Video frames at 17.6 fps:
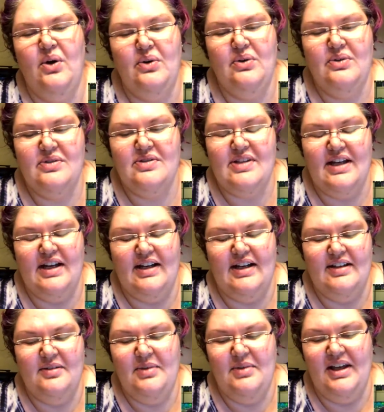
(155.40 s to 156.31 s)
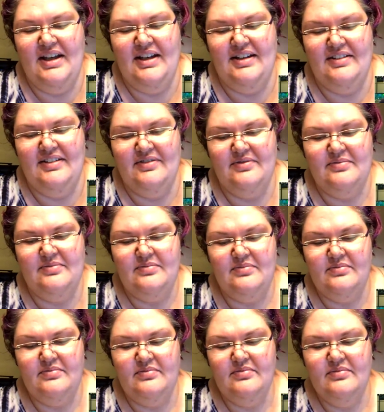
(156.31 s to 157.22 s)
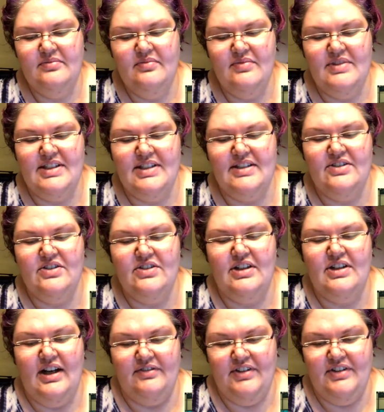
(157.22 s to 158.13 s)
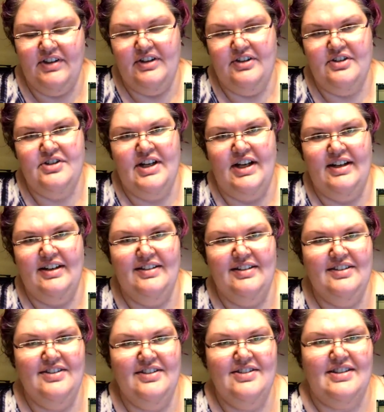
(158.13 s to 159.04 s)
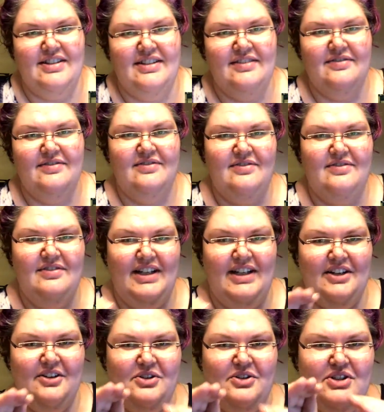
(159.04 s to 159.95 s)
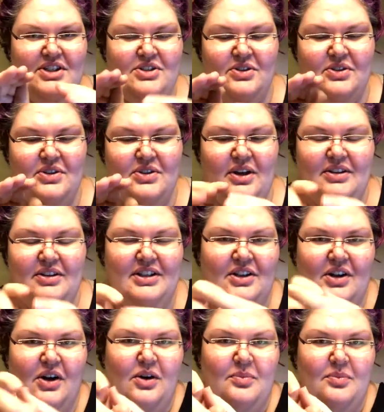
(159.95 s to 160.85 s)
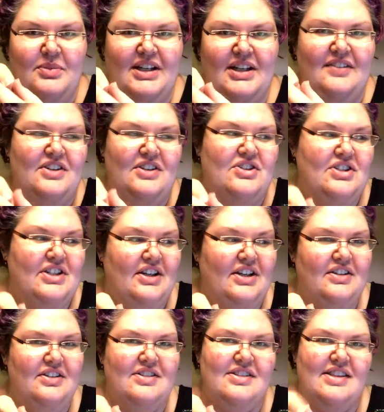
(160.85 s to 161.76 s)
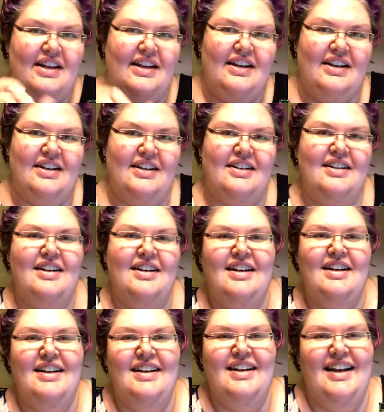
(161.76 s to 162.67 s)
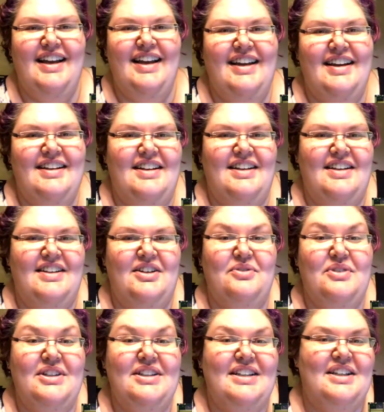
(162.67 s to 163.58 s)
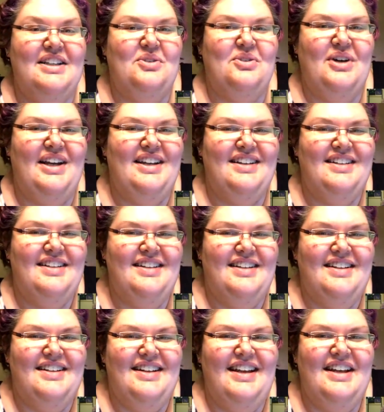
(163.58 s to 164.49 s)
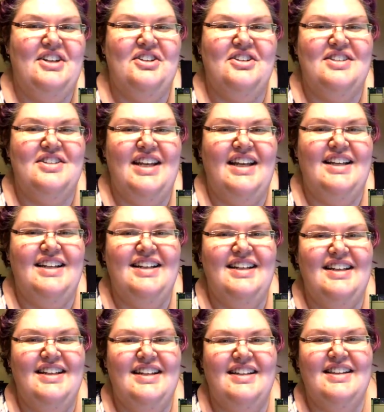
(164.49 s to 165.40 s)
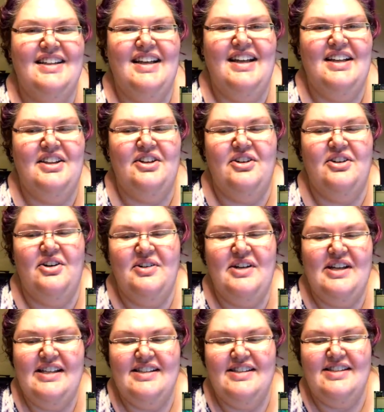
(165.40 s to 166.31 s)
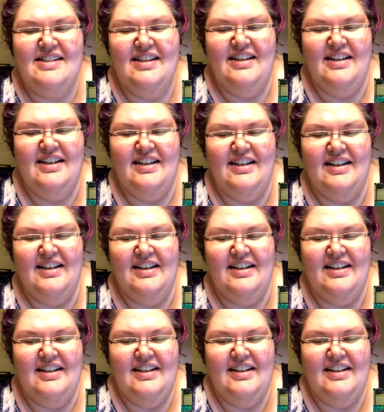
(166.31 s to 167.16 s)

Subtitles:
dig holes and cover their shells, and you know, just so the little opening of the shells there, and they're really quite entertaining, and they're always